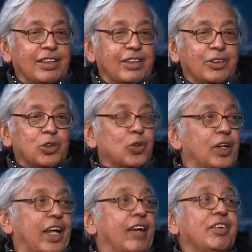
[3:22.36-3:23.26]
you
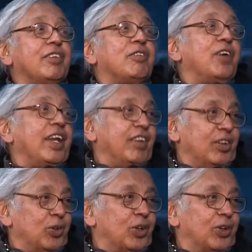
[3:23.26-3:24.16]
will have it wherever
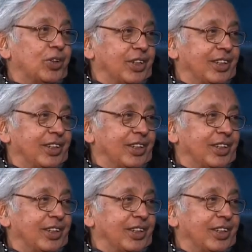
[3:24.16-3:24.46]
you go.